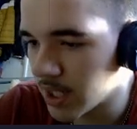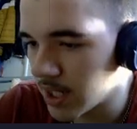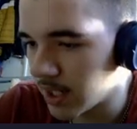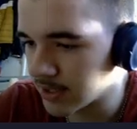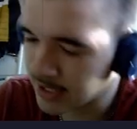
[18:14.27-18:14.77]

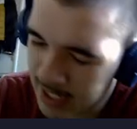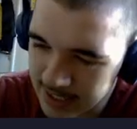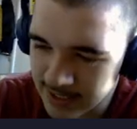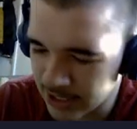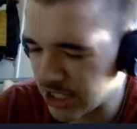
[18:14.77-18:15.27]
Because it
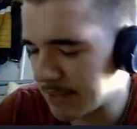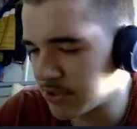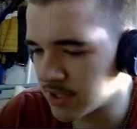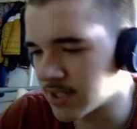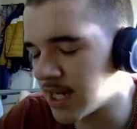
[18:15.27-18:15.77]
has like chapters
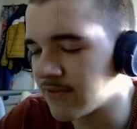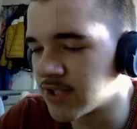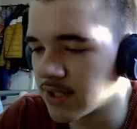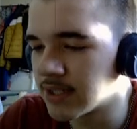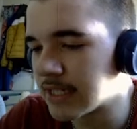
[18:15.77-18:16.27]
and stuff,
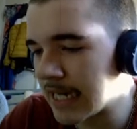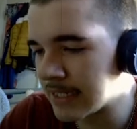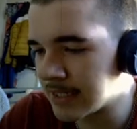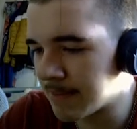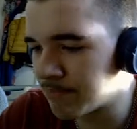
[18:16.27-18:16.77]
so it's
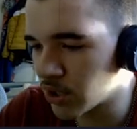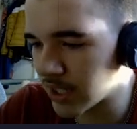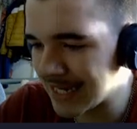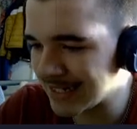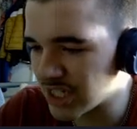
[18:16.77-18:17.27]
a book
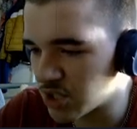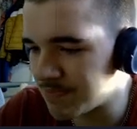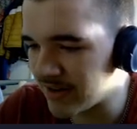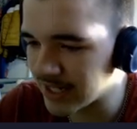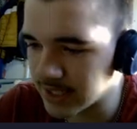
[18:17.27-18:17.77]
in
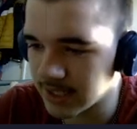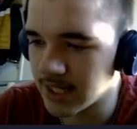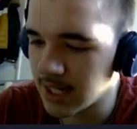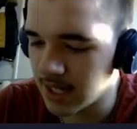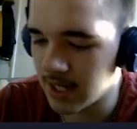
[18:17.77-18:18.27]
spirit.
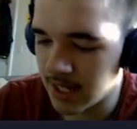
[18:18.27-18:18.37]
I